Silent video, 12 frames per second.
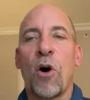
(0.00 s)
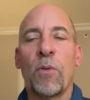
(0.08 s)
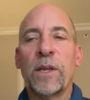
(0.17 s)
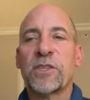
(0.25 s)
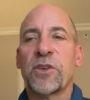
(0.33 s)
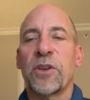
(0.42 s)

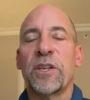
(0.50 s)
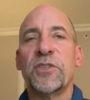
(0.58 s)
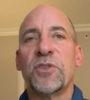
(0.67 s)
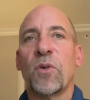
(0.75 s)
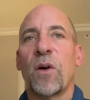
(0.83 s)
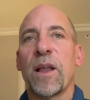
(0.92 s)
always could
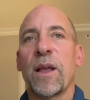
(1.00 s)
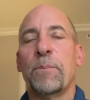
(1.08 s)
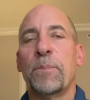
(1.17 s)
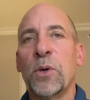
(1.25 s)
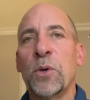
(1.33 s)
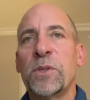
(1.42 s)
enjoy
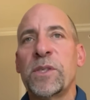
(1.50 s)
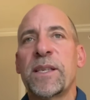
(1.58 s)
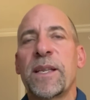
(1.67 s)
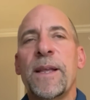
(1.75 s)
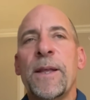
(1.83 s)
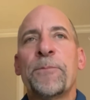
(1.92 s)
a
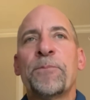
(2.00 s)
boost